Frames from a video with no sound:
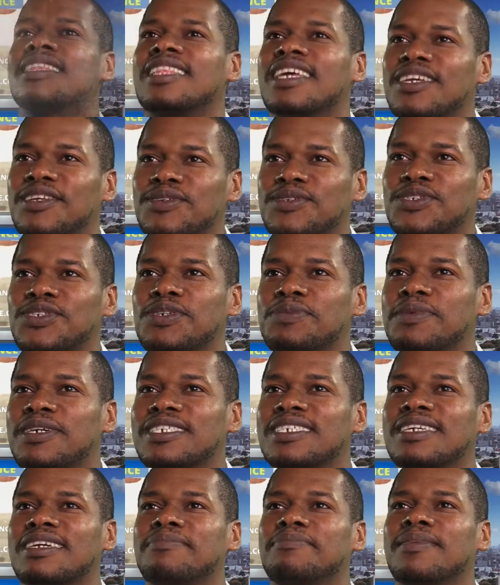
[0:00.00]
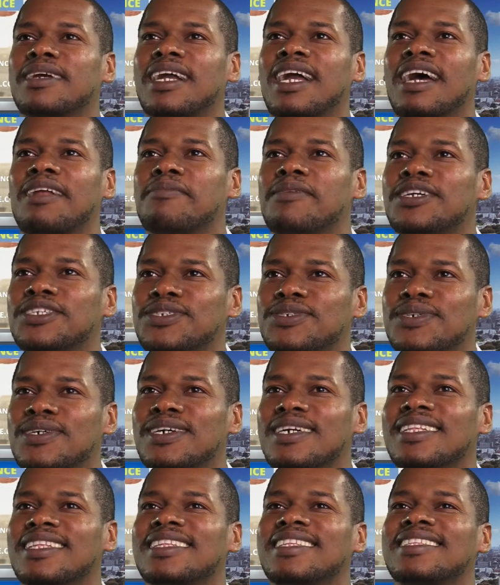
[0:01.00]
Thank you so much. May God bless you
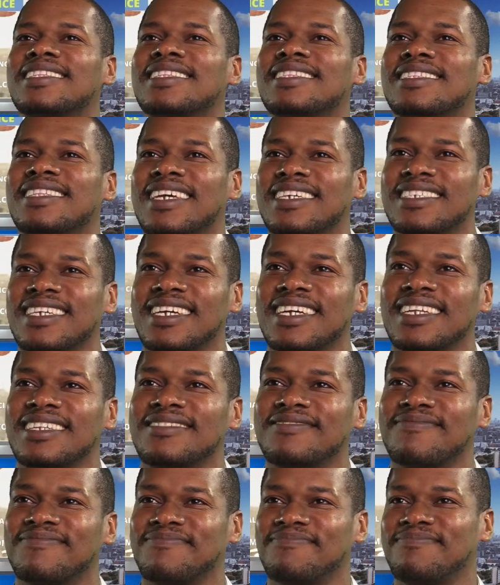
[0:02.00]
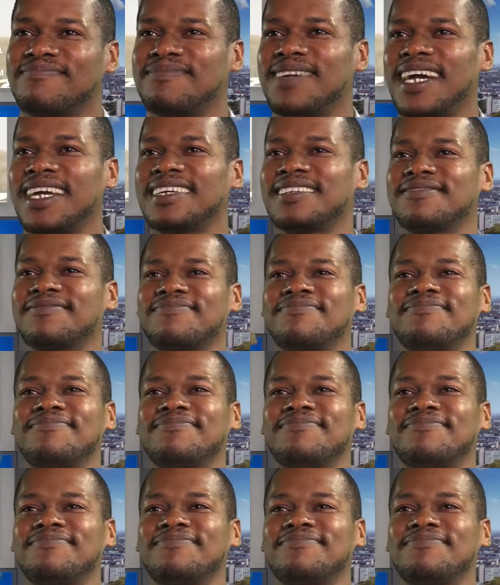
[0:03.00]
all. Thanks again. Bye.